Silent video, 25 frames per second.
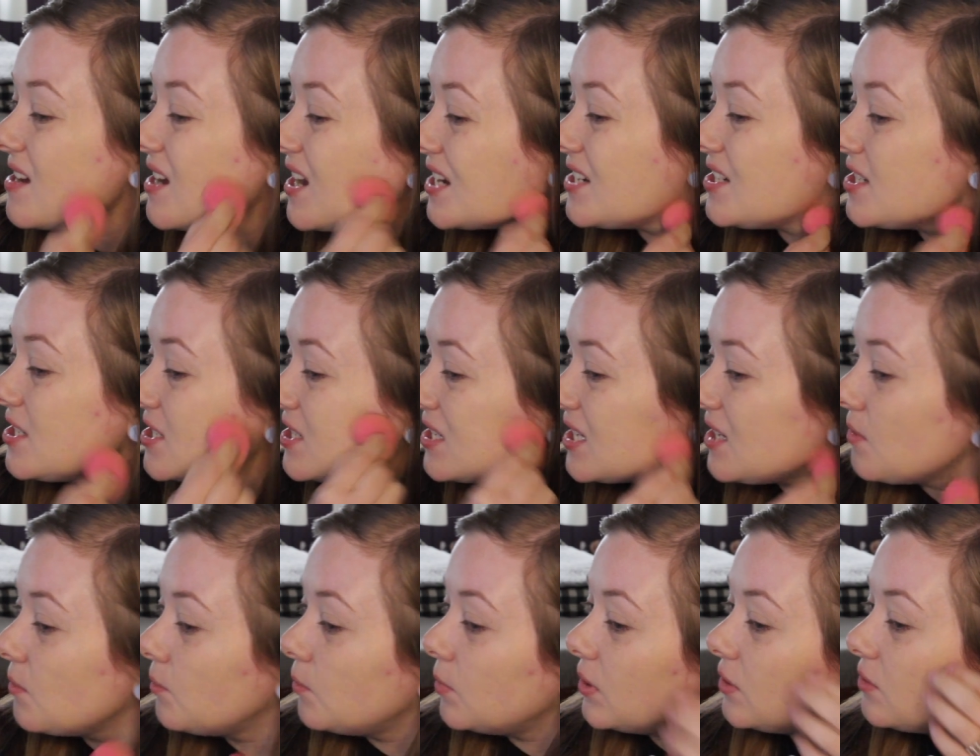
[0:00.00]
I just
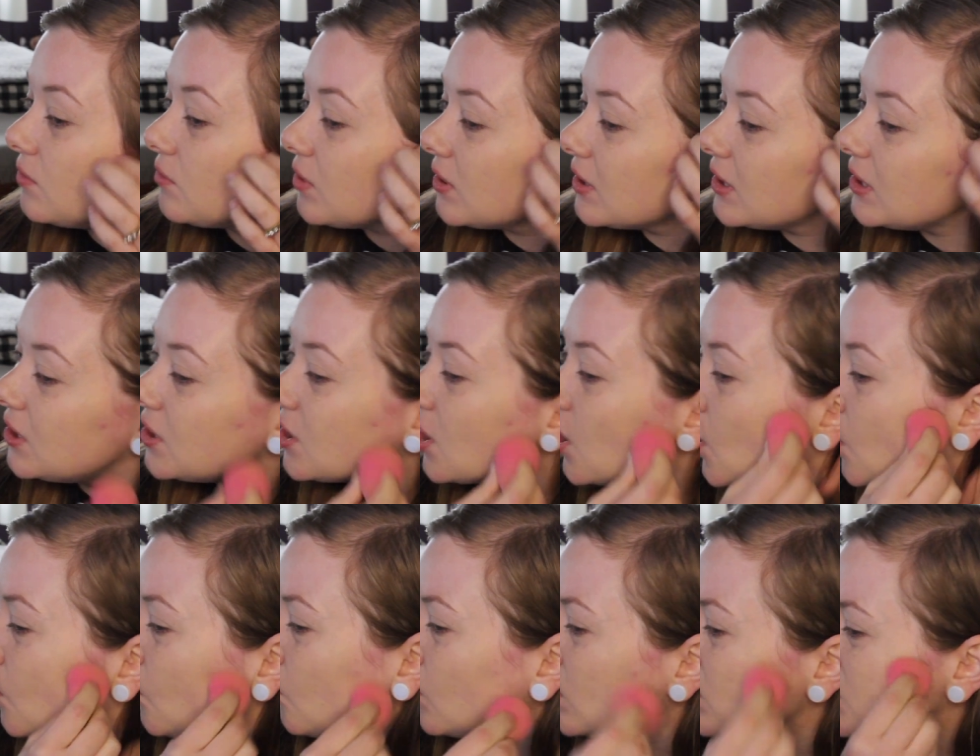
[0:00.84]
like wouldn't really
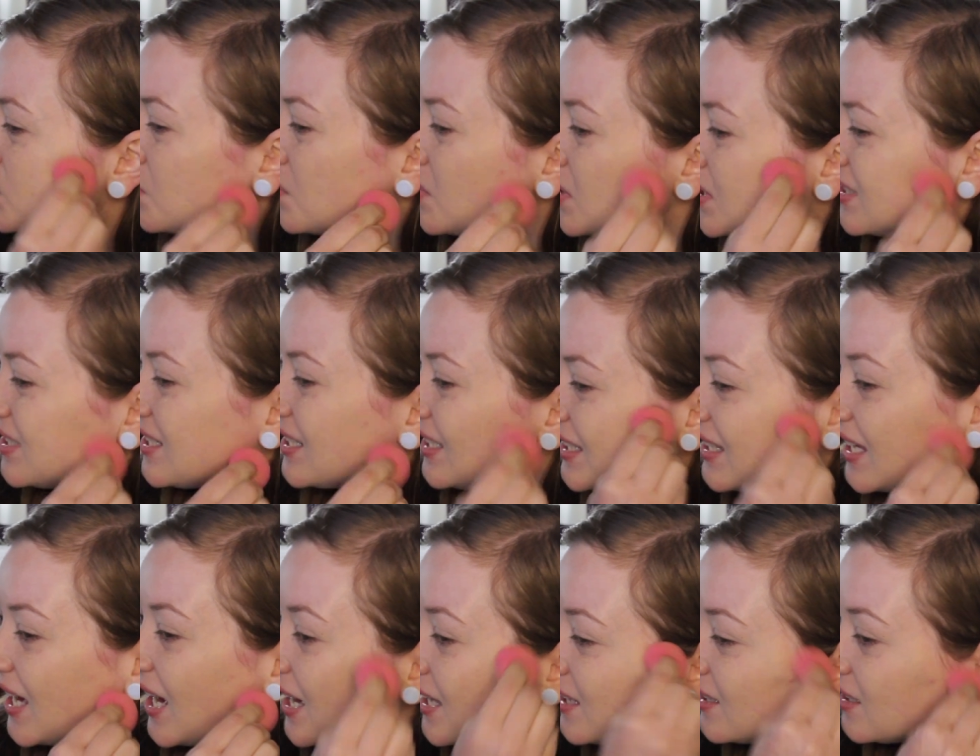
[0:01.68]
know which one to
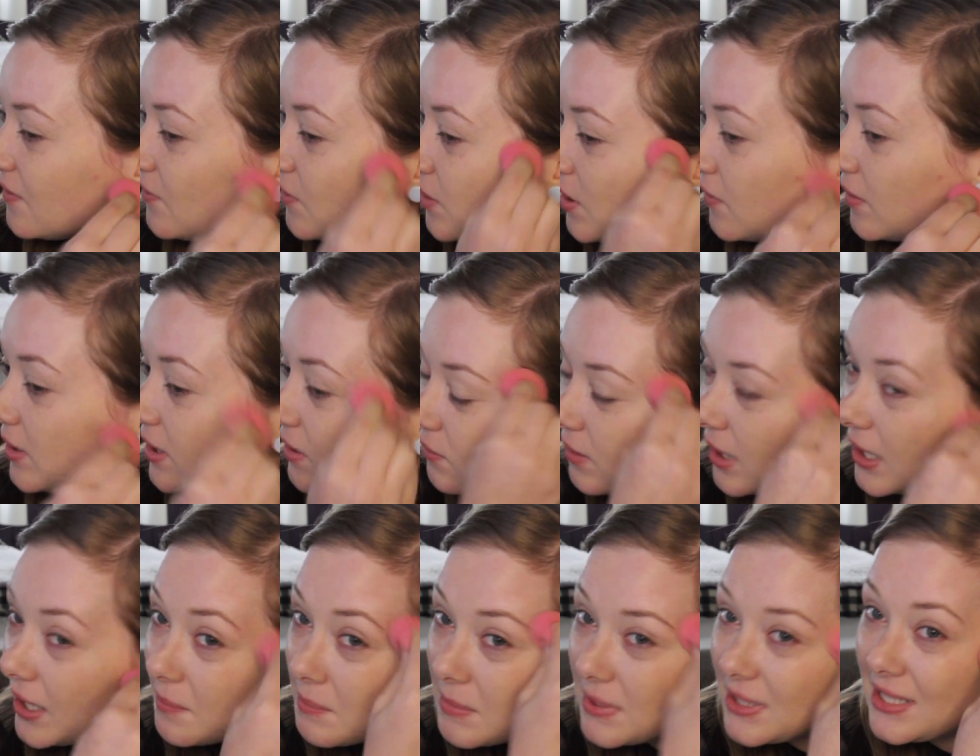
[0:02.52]
get. If you have any
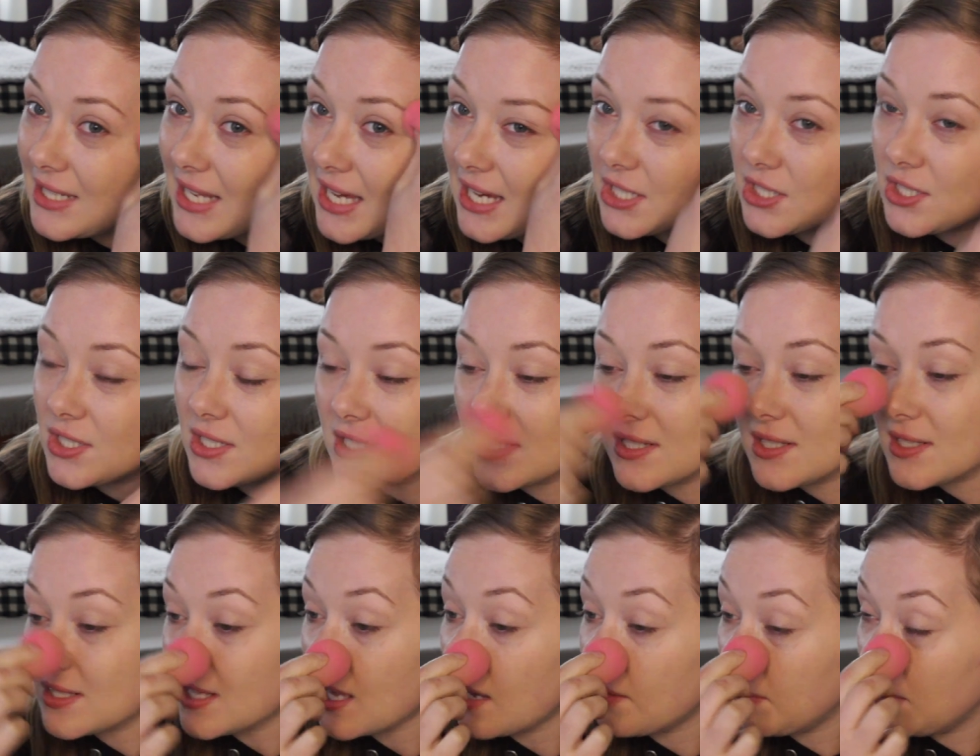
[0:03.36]

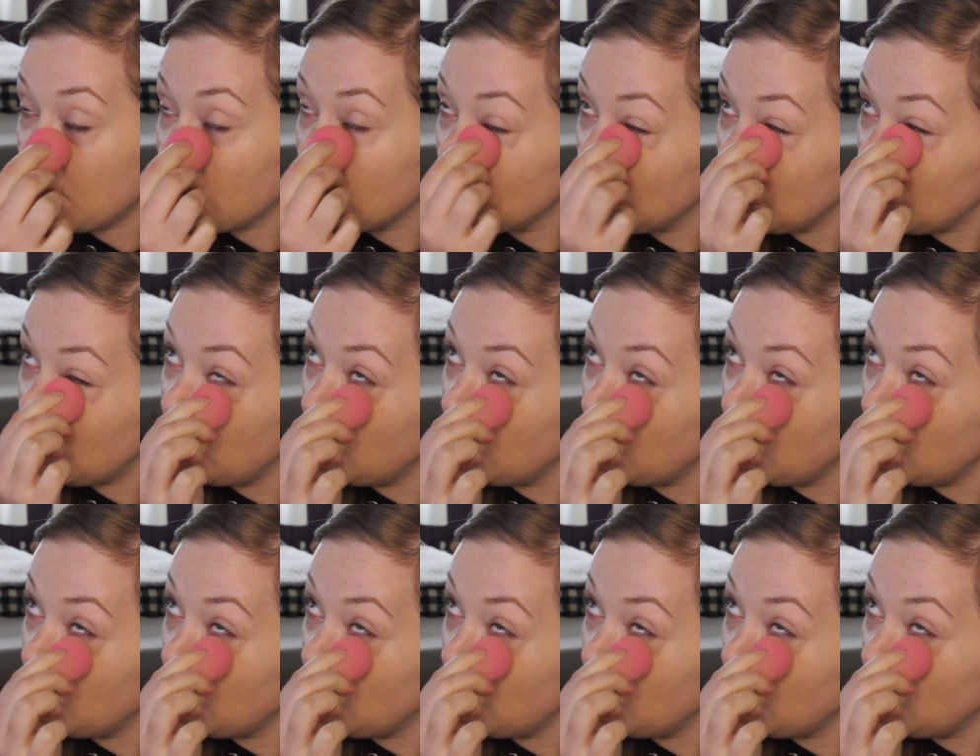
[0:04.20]
recommendations, that'd be really